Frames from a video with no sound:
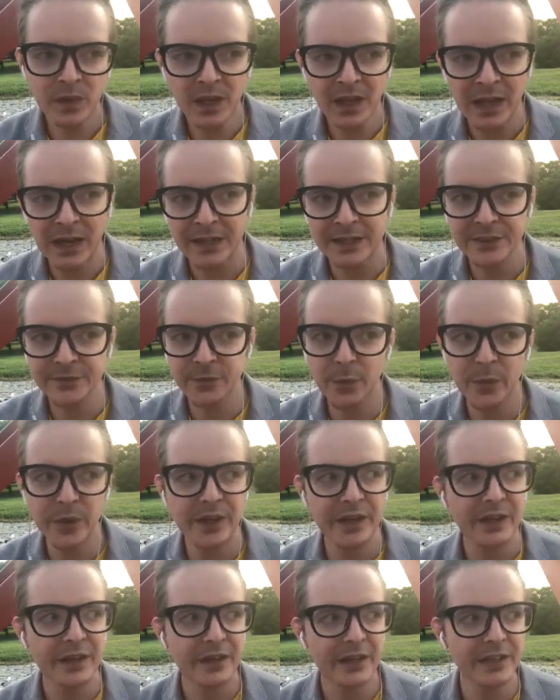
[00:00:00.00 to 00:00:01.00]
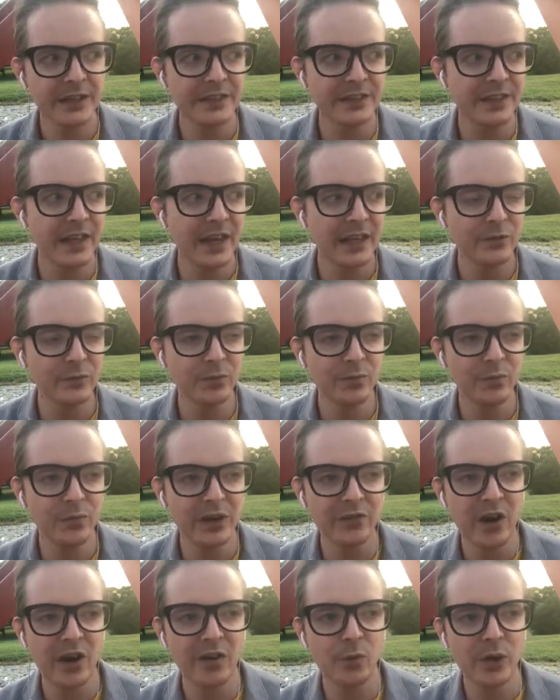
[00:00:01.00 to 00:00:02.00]
at least for me, is that
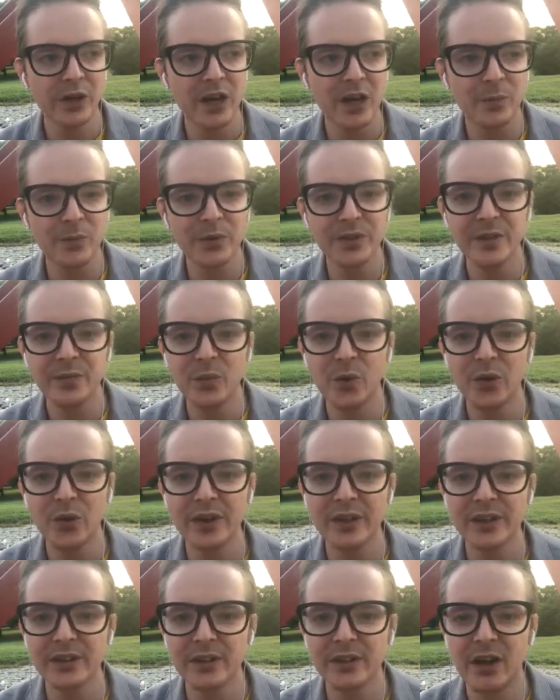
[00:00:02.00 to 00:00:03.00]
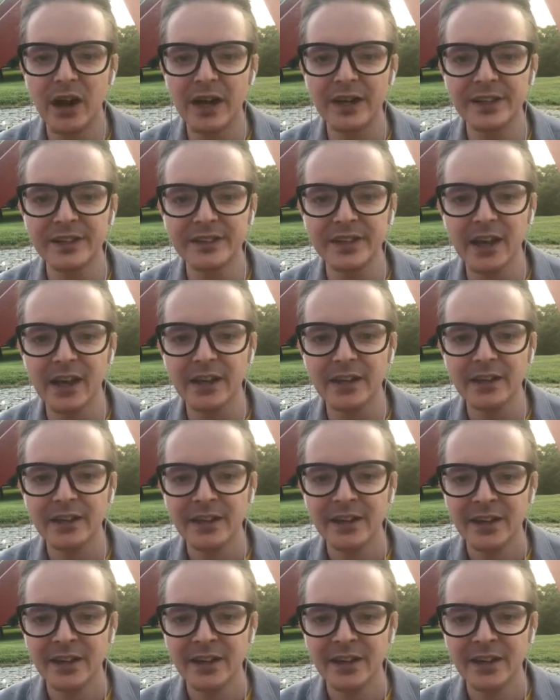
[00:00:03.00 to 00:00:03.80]
whenever I wake up in the morning, I decide